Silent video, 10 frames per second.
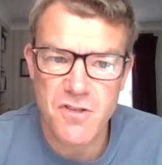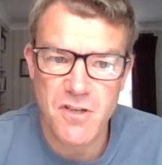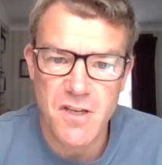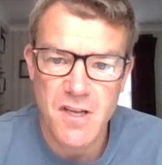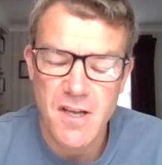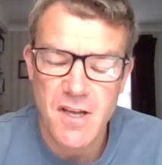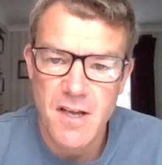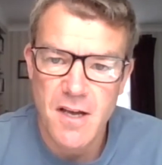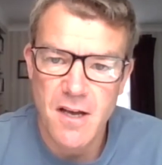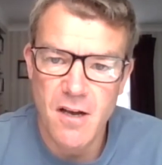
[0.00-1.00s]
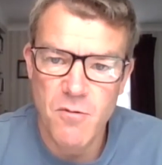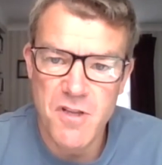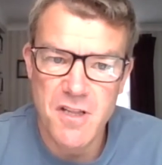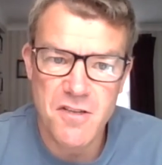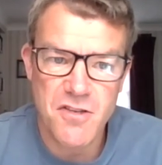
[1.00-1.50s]
that uh,
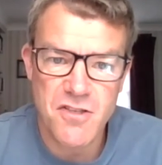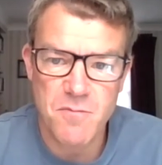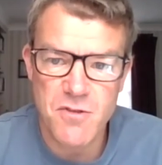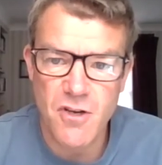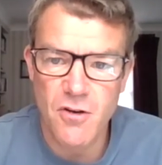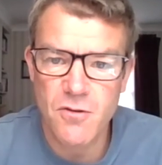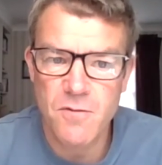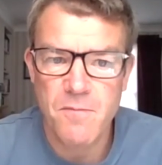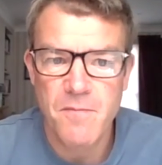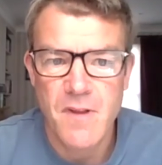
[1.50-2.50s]
within the system as a whole,